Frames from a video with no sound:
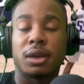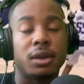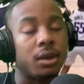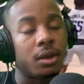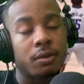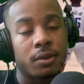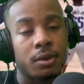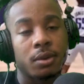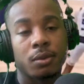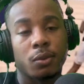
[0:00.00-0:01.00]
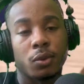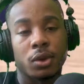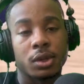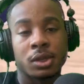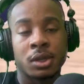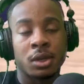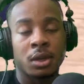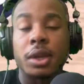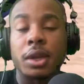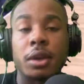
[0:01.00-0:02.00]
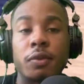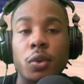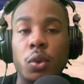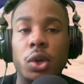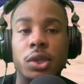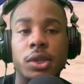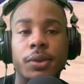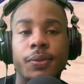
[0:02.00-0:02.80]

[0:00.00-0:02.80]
none of it worked. None of it worked.